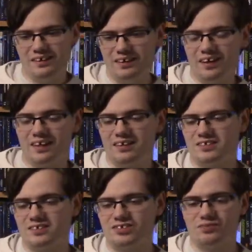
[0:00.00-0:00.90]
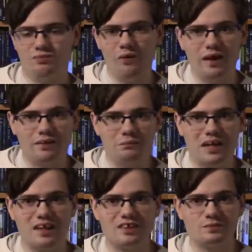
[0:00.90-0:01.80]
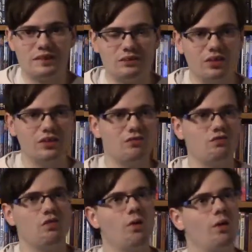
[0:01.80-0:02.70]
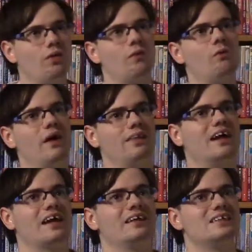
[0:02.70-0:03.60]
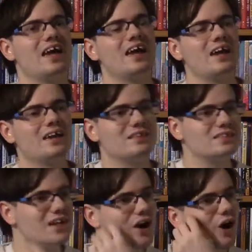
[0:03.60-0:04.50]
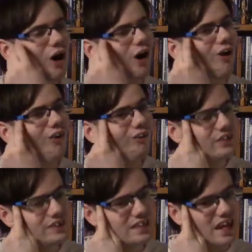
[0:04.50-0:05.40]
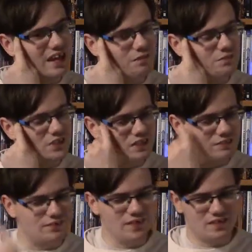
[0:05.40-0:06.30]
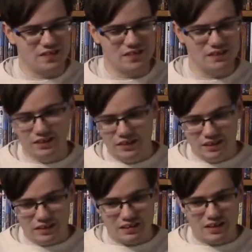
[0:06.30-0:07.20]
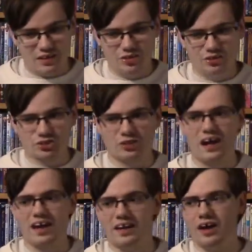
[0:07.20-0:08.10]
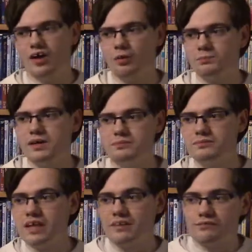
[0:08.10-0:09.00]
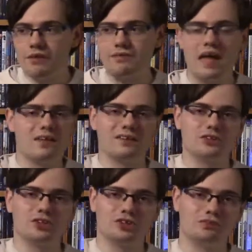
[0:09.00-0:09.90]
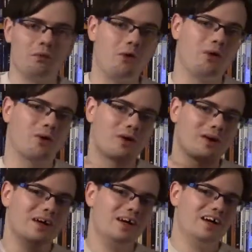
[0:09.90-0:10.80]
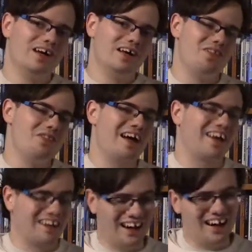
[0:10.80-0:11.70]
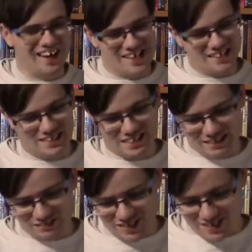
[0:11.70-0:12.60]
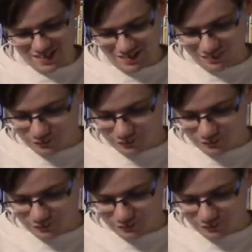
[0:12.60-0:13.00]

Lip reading: is what Mickey's been looking for. The one that contains all the tapes and everything that could try and help them get revenge for that heist and everything.